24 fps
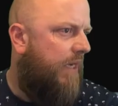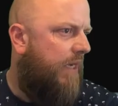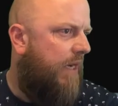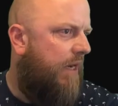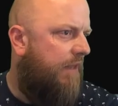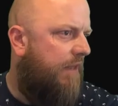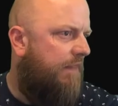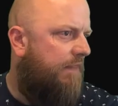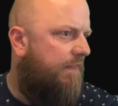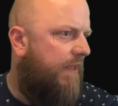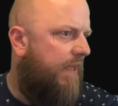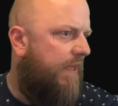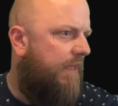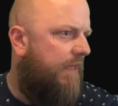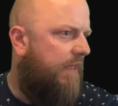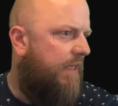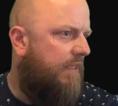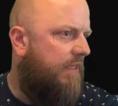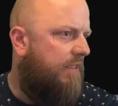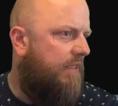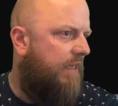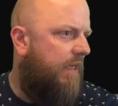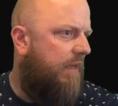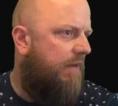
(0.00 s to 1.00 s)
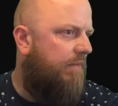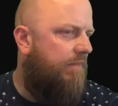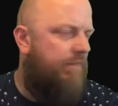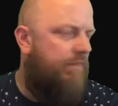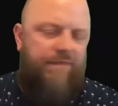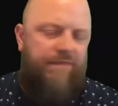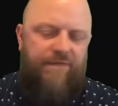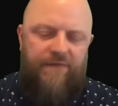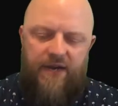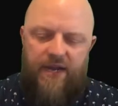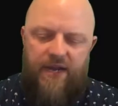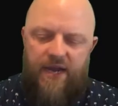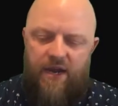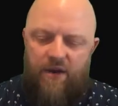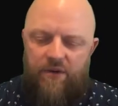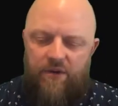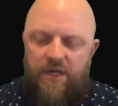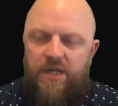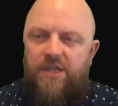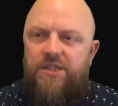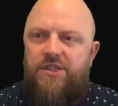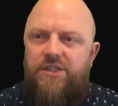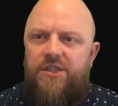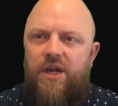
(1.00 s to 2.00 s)
I think that's it for
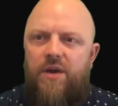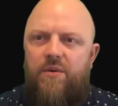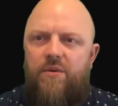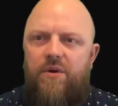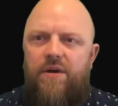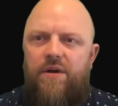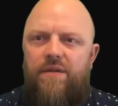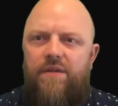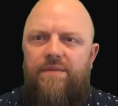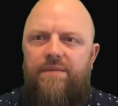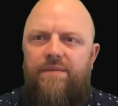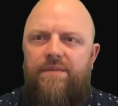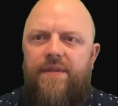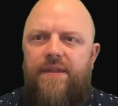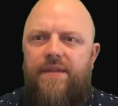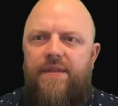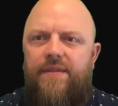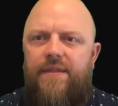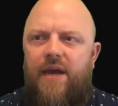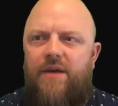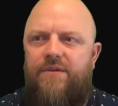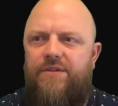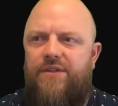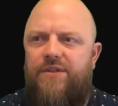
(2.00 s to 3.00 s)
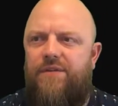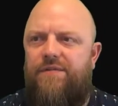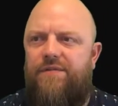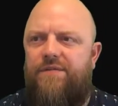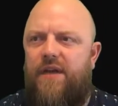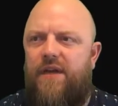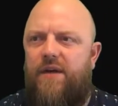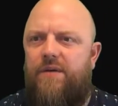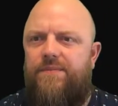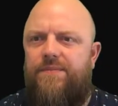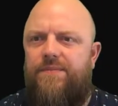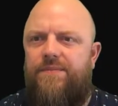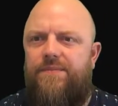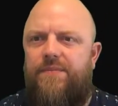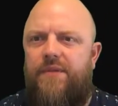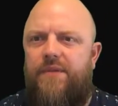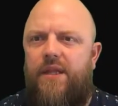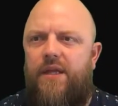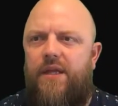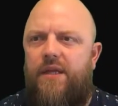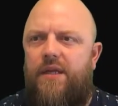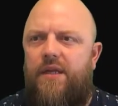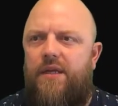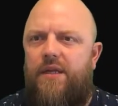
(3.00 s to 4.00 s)
now. Do you know what? That'll do for now.
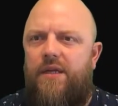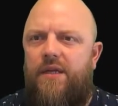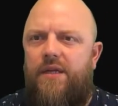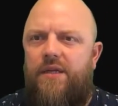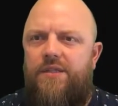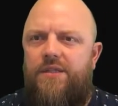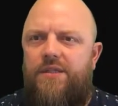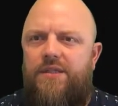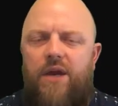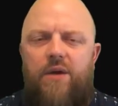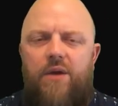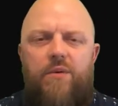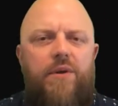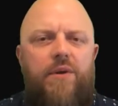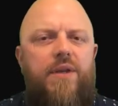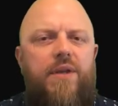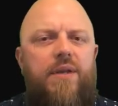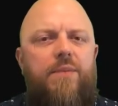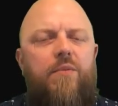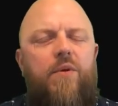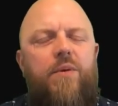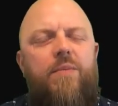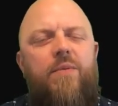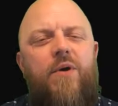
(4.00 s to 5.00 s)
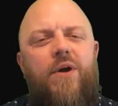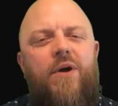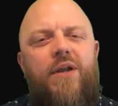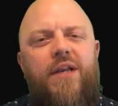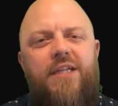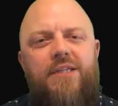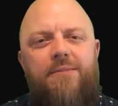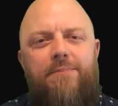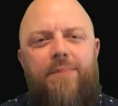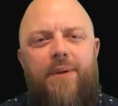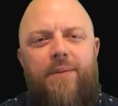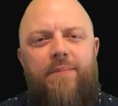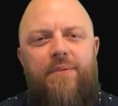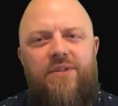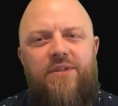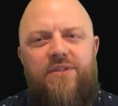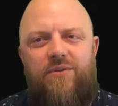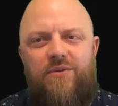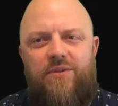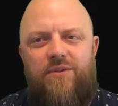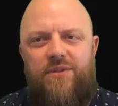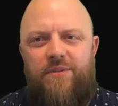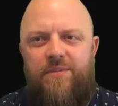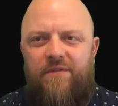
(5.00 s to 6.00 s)
So we might need to pip
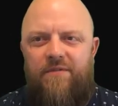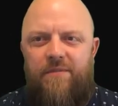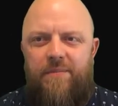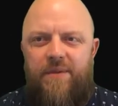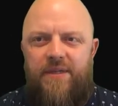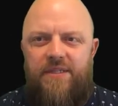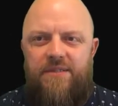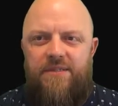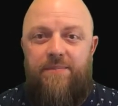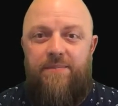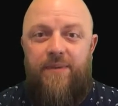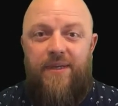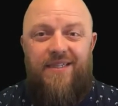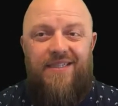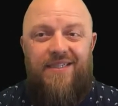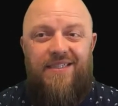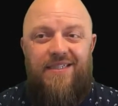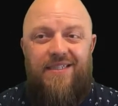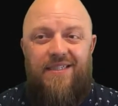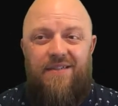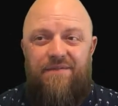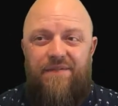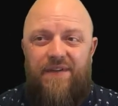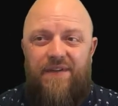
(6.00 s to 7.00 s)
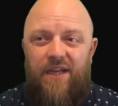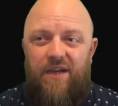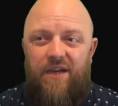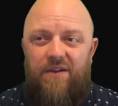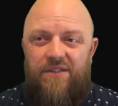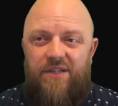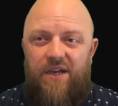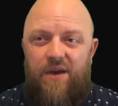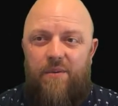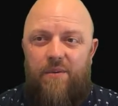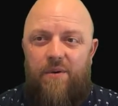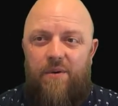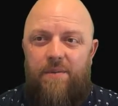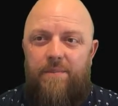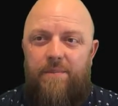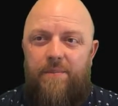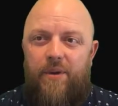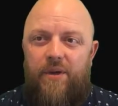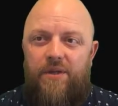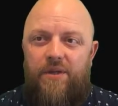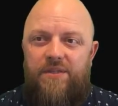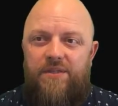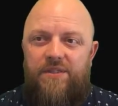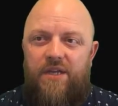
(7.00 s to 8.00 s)
install some other bits and pieces as the videos go on,
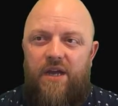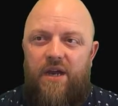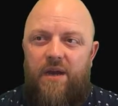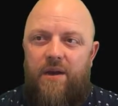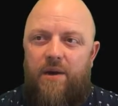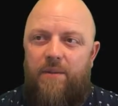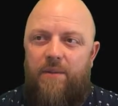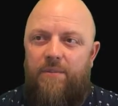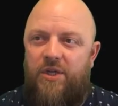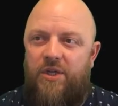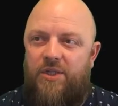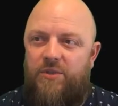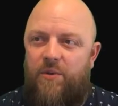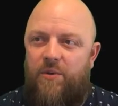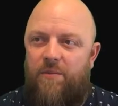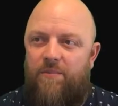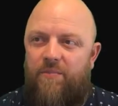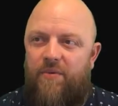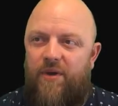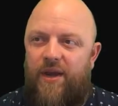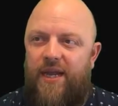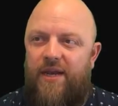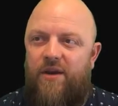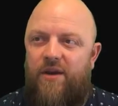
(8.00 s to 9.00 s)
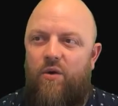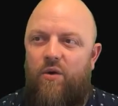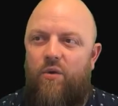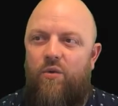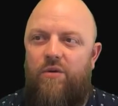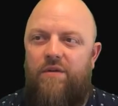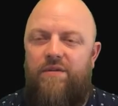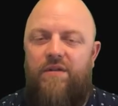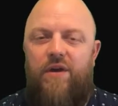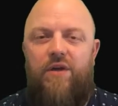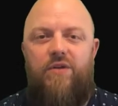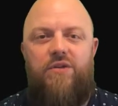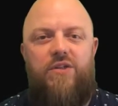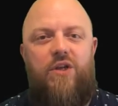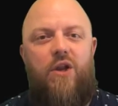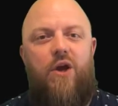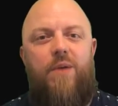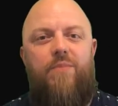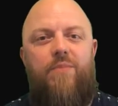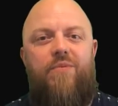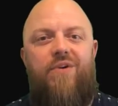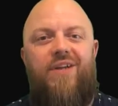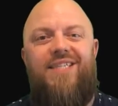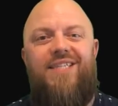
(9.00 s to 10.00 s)
but I might as well bring in all of those
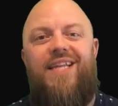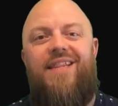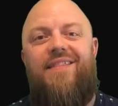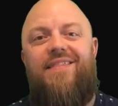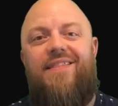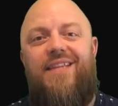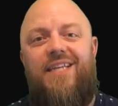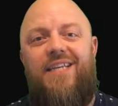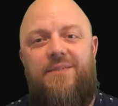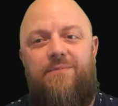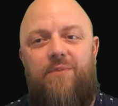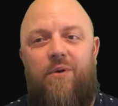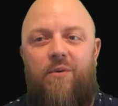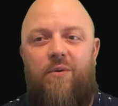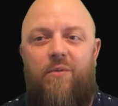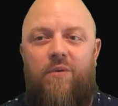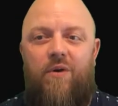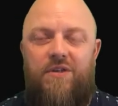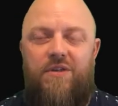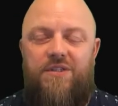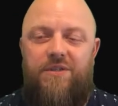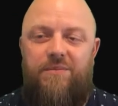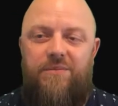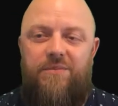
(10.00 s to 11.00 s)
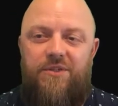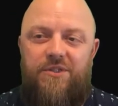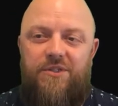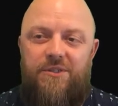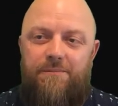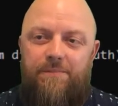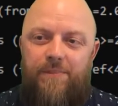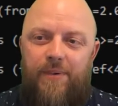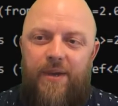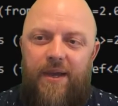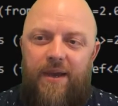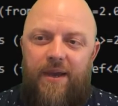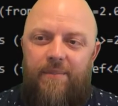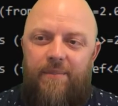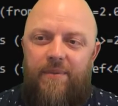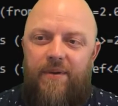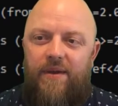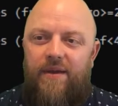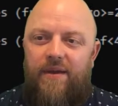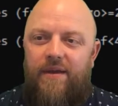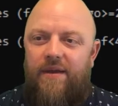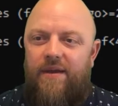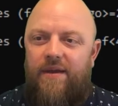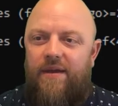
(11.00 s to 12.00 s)
libraries at this point whilst I'm using
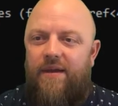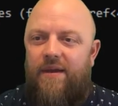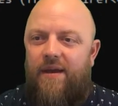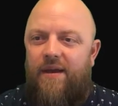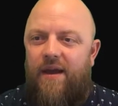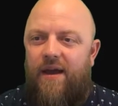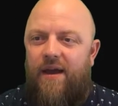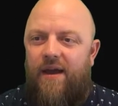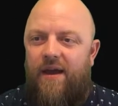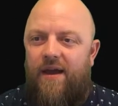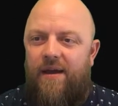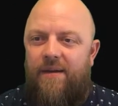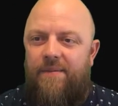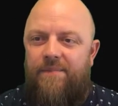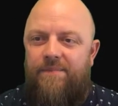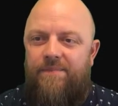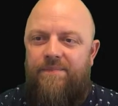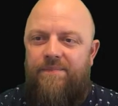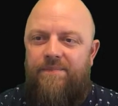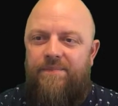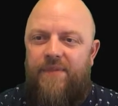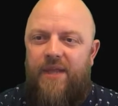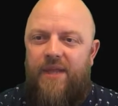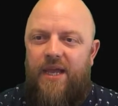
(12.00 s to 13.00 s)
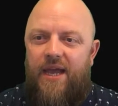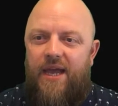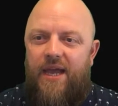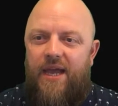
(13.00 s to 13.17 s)
pip. And